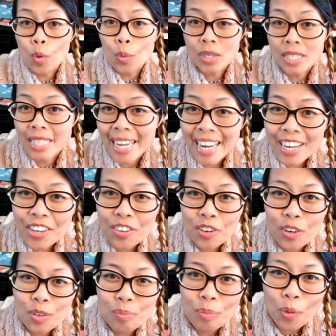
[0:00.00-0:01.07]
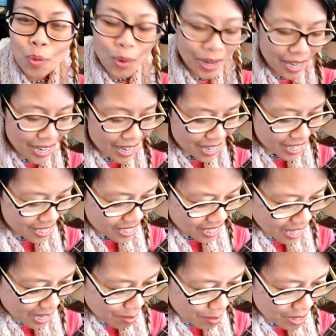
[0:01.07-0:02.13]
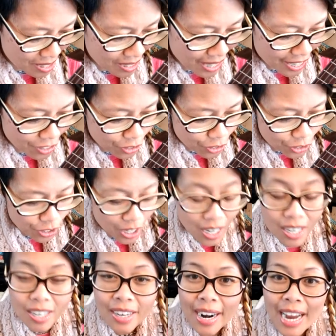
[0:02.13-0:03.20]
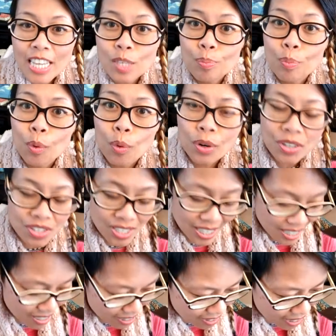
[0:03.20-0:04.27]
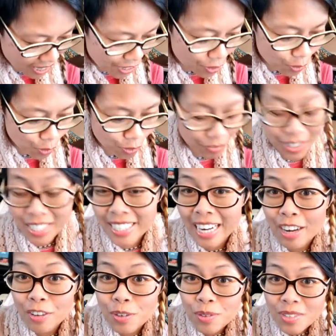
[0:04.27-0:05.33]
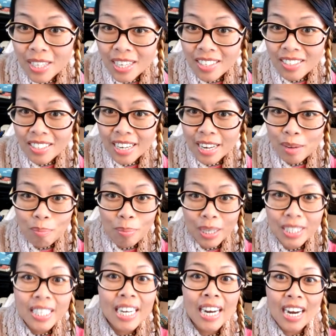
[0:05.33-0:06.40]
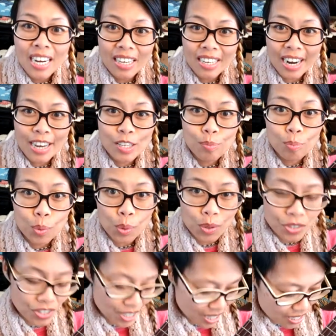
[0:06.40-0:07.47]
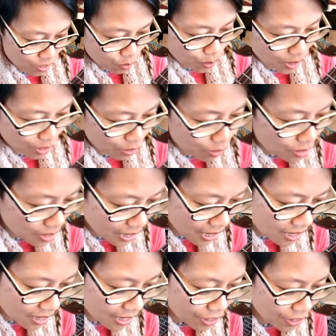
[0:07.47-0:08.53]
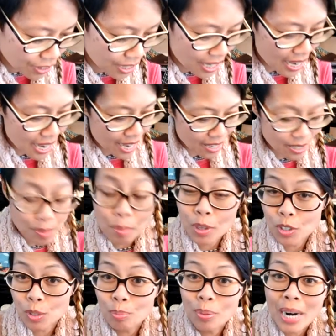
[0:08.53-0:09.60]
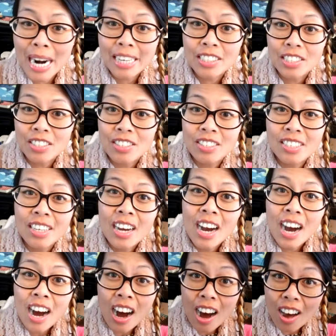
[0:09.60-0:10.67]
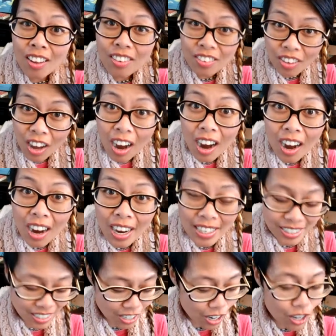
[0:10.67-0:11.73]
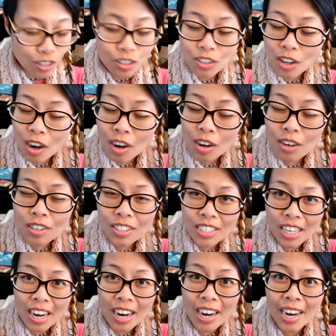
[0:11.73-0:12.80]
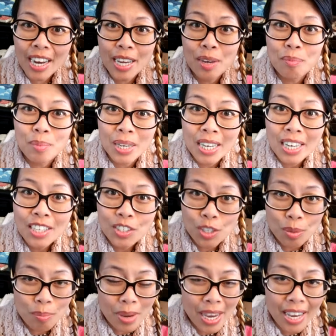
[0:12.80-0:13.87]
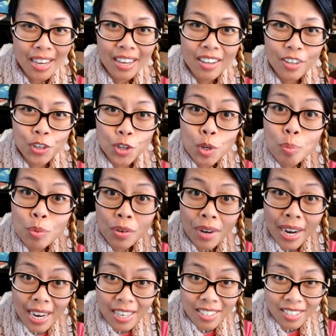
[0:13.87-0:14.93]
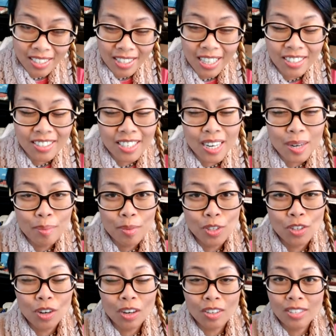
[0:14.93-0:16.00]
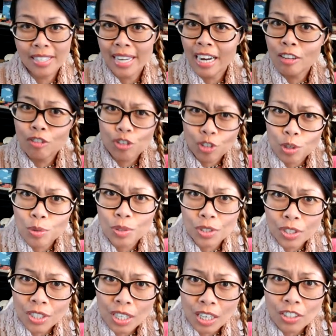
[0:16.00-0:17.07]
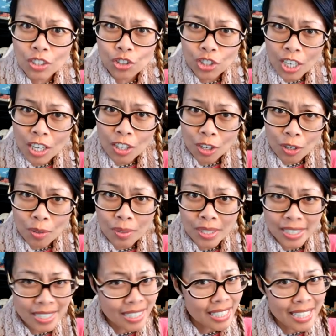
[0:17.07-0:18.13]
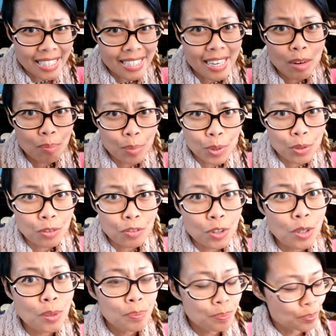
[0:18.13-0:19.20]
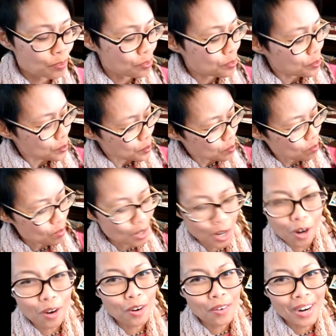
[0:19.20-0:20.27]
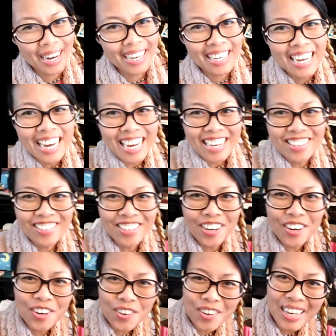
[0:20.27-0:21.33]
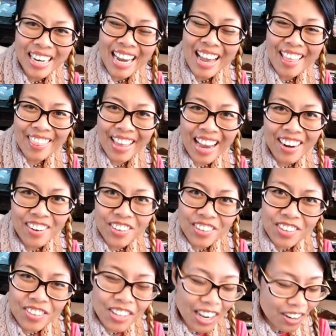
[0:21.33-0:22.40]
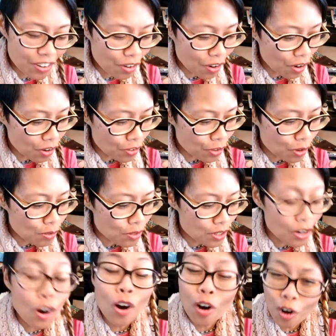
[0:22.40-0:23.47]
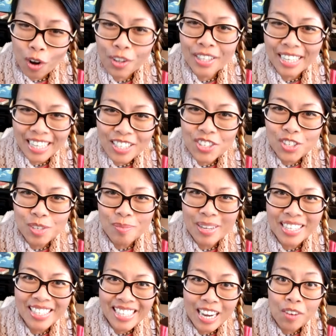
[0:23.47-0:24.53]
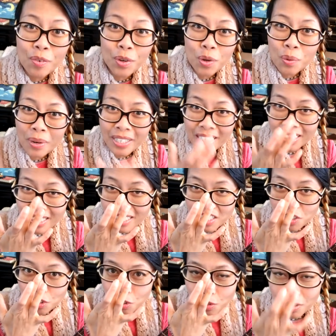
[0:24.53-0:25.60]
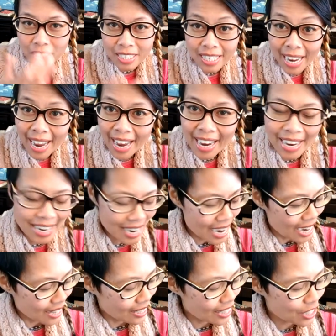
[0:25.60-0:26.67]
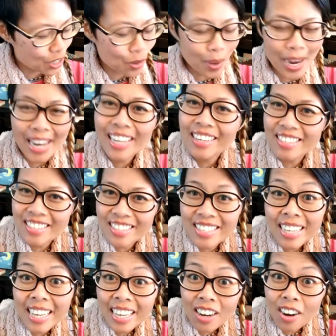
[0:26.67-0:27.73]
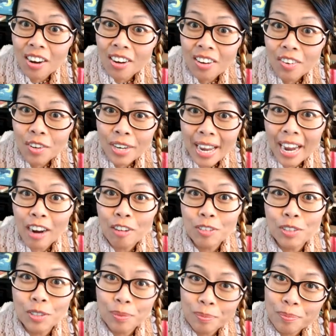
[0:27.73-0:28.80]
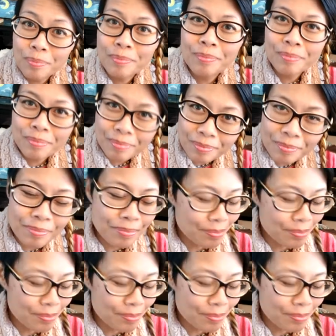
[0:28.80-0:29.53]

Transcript: was an eight-year-old boy. His name is Leonard Razborsek. I don't know if that's how you say his name, but Razborsek is what it looks like, Leonard. And he must have practiced a lot, a long time to make Humoresque, that's the name of the song, sound so good on the cello. Didn't it sound beautiful? All right, so that are that are those are all the instruments that we're going to listen to today. Let's go ahead and sing it on out. You